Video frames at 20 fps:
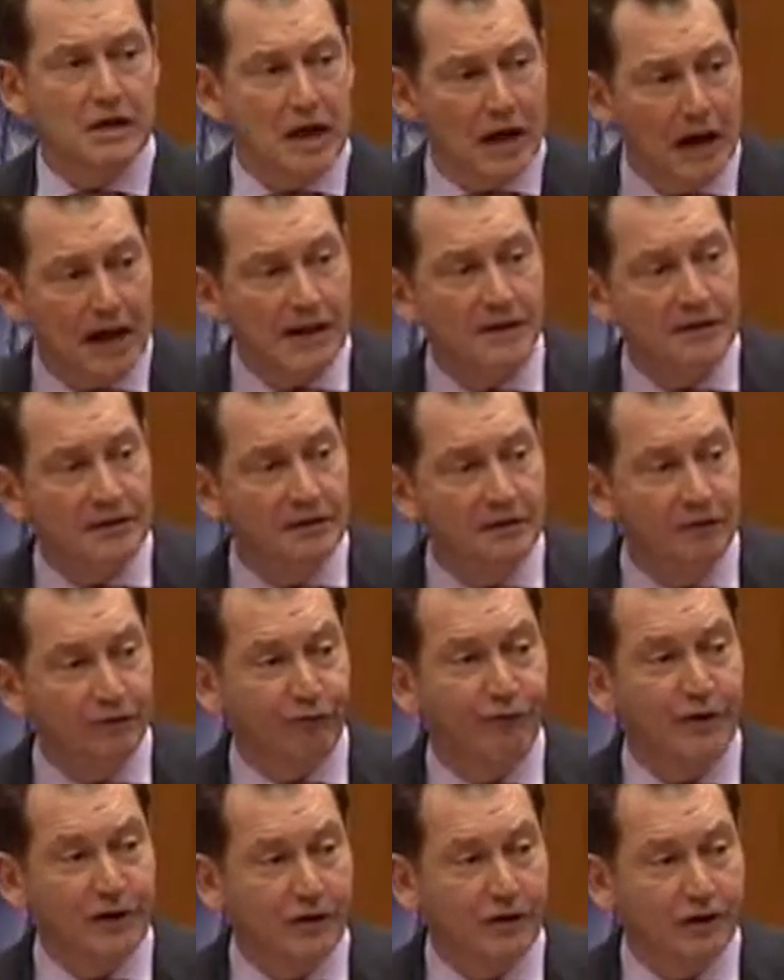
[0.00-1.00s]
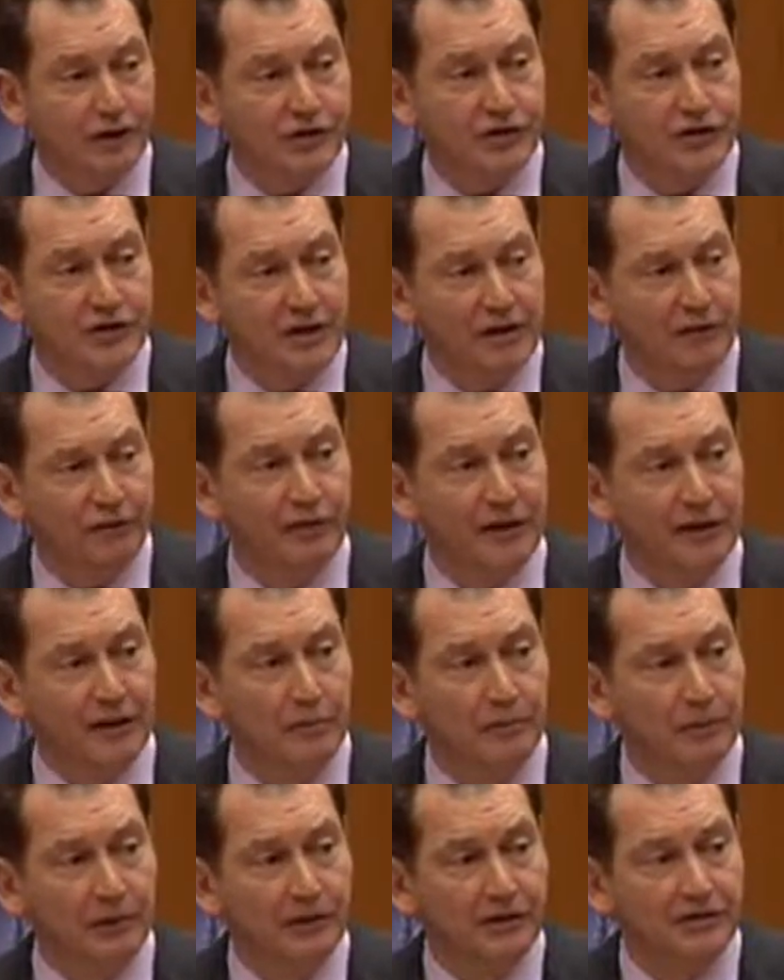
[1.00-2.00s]
And in fairness, the
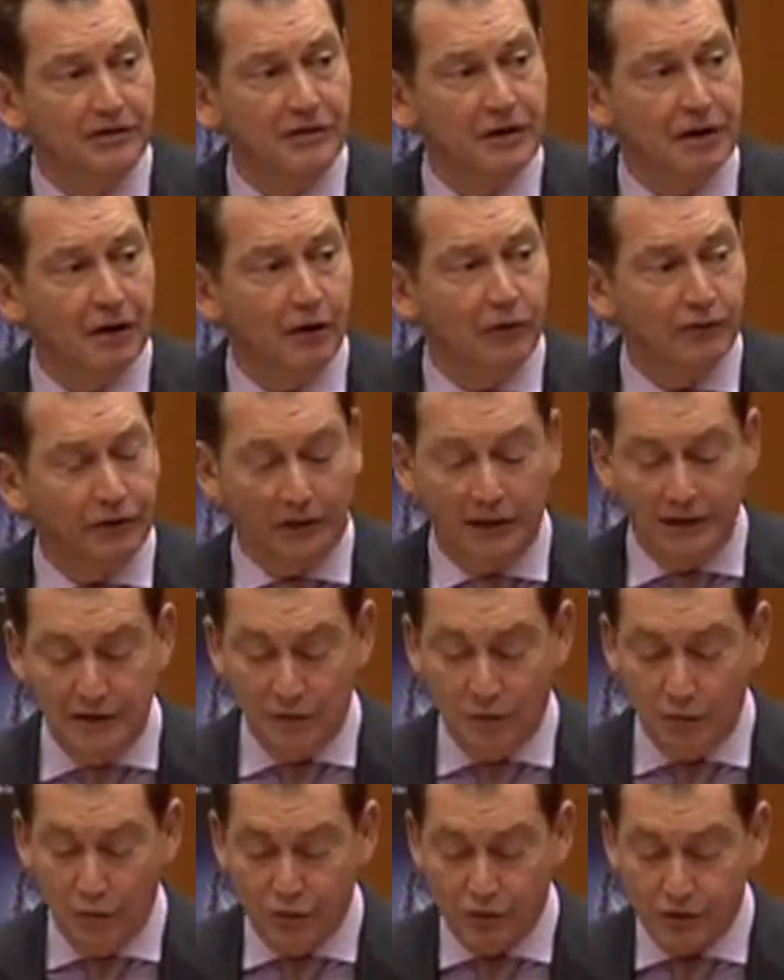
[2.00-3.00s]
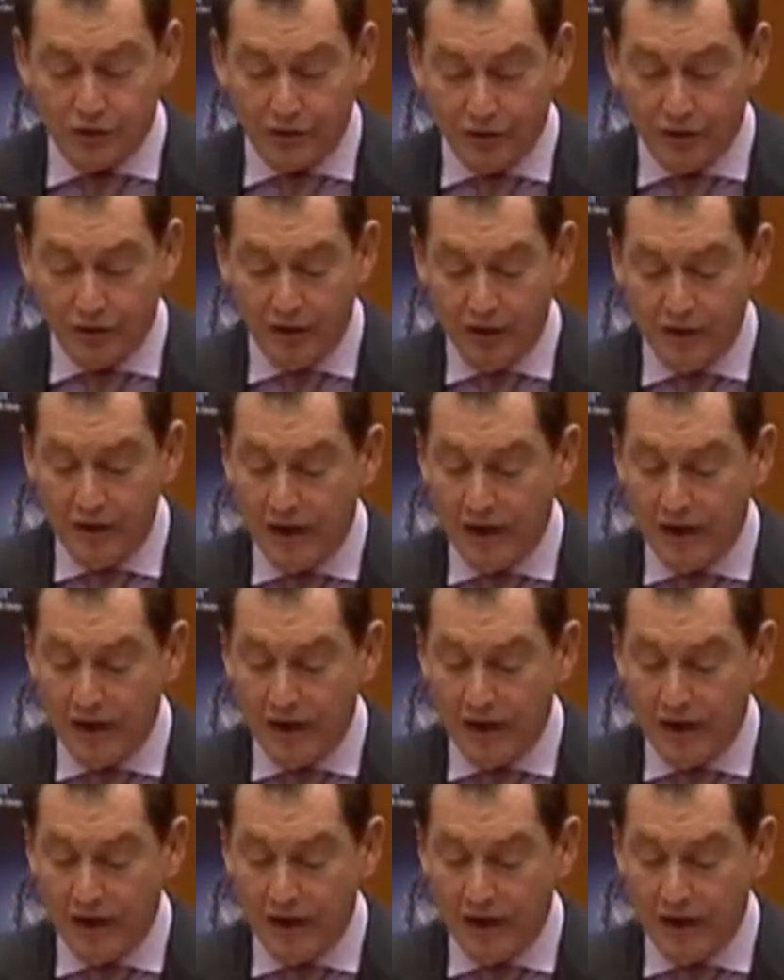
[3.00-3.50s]
availability of clean water